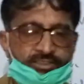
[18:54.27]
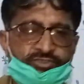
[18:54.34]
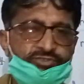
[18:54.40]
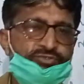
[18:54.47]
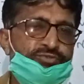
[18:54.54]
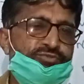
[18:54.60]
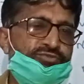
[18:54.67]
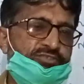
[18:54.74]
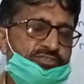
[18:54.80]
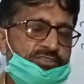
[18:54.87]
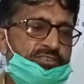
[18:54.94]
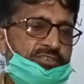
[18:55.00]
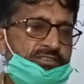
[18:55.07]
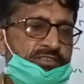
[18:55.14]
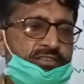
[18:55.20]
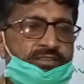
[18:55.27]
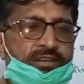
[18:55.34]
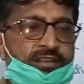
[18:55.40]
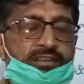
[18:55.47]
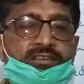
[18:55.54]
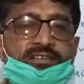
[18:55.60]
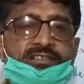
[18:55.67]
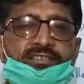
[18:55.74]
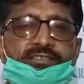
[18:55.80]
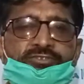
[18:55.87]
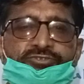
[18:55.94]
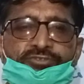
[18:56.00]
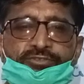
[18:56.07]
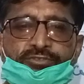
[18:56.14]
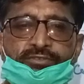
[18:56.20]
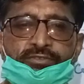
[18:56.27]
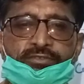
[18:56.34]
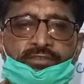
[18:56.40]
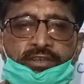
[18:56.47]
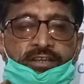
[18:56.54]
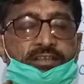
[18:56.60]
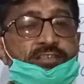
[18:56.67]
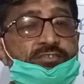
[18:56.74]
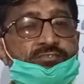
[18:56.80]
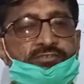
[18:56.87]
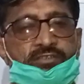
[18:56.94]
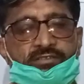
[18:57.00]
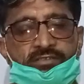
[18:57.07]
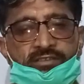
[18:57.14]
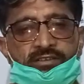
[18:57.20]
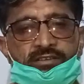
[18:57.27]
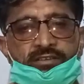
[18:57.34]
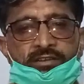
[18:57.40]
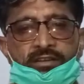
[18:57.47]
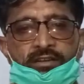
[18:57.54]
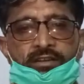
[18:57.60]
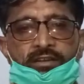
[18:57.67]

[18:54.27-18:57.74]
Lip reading: you see that according to Aristotle,